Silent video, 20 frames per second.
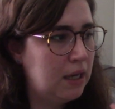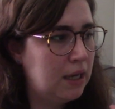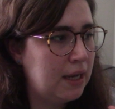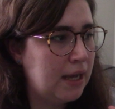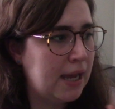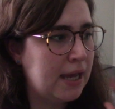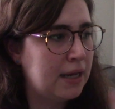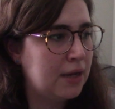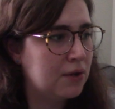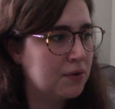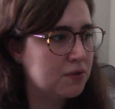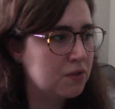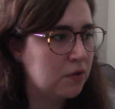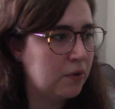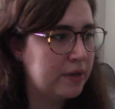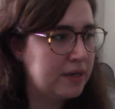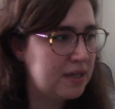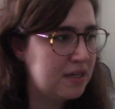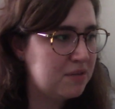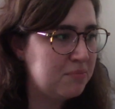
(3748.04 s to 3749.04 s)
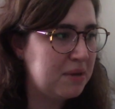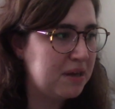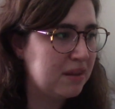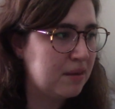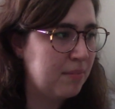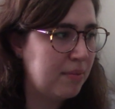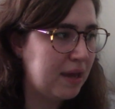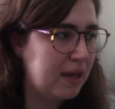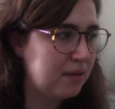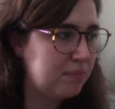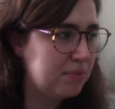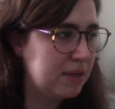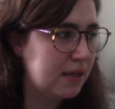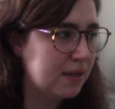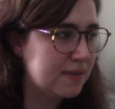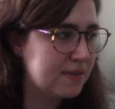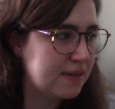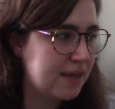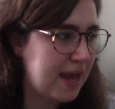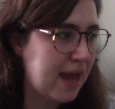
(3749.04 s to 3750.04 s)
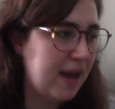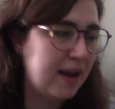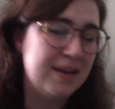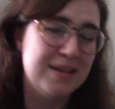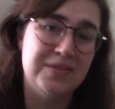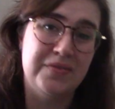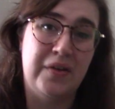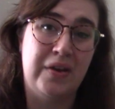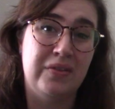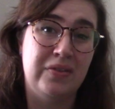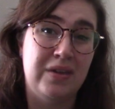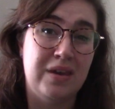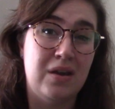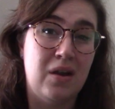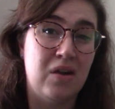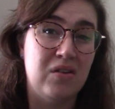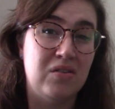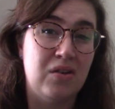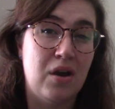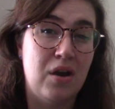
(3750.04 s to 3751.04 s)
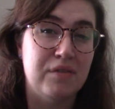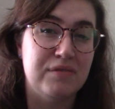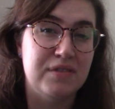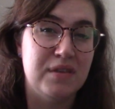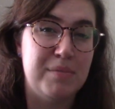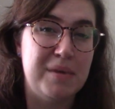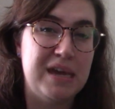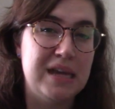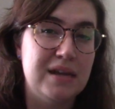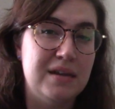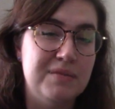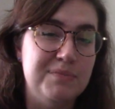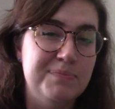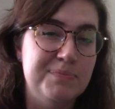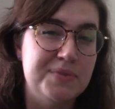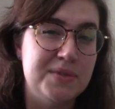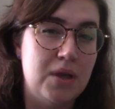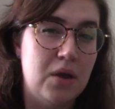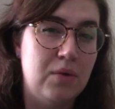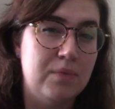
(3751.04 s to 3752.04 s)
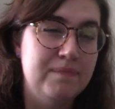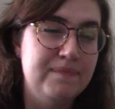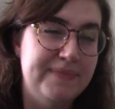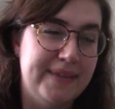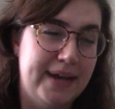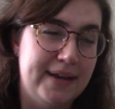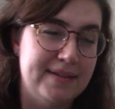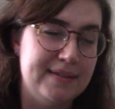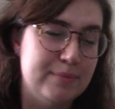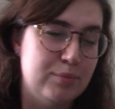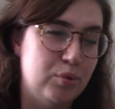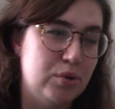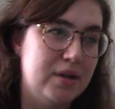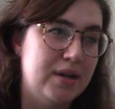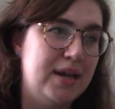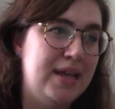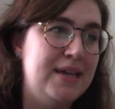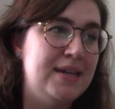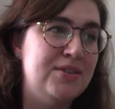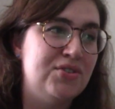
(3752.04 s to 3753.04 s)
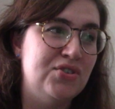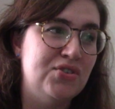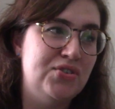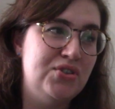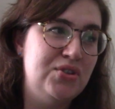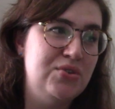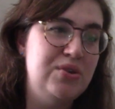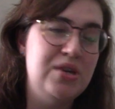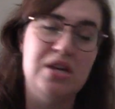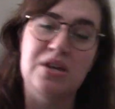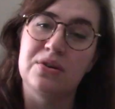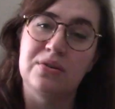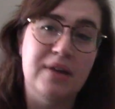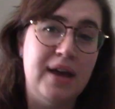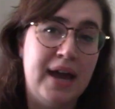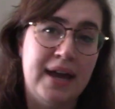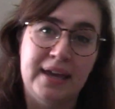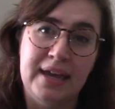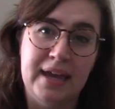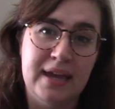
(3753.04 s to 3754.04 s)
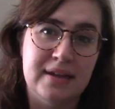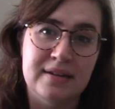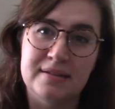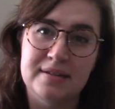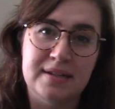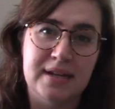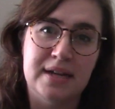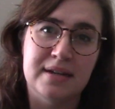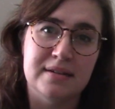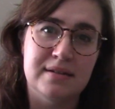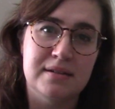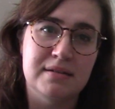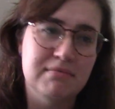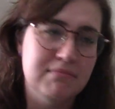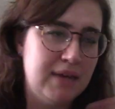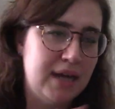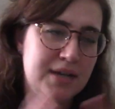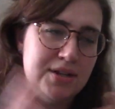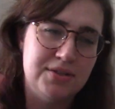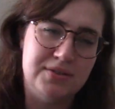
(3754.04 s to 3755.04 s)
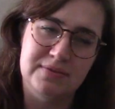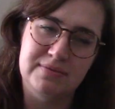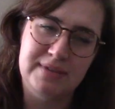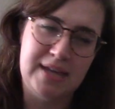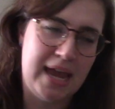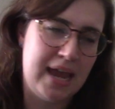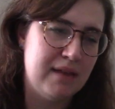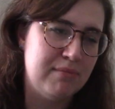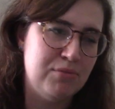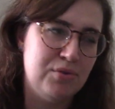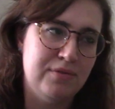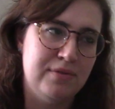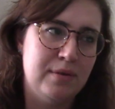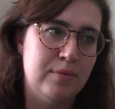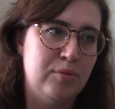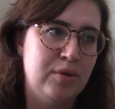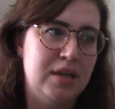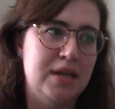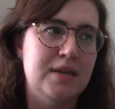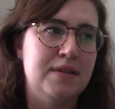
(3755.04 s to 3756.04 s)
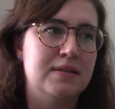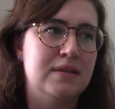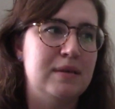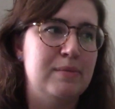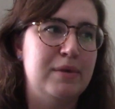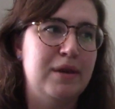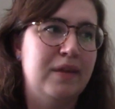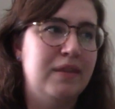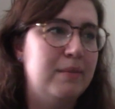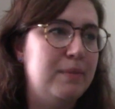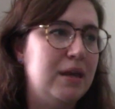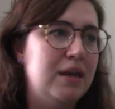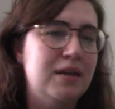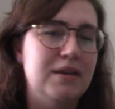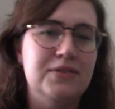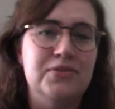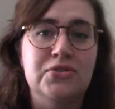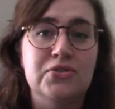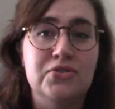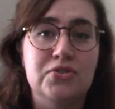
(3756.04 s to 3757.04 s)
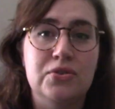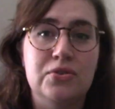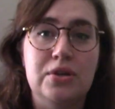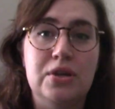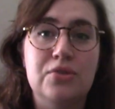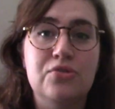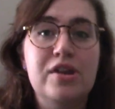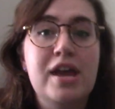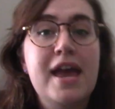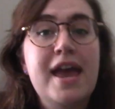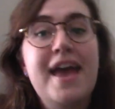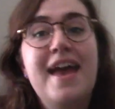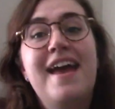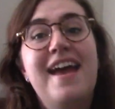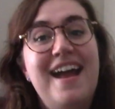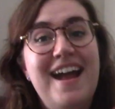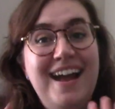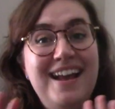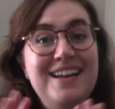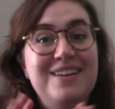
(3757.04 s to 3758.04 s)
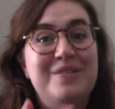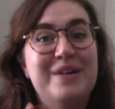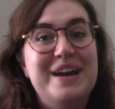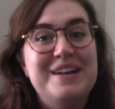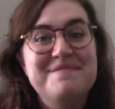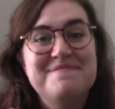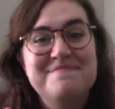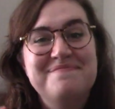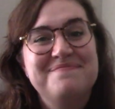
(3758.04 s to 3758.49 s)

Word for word: And also I need to make the bed because the cat has finally gotten off the bed. So that is important. He's just too cute. I can't stand. I just can't move him when he's sleeping on the bed. He's just too cute. Anyway,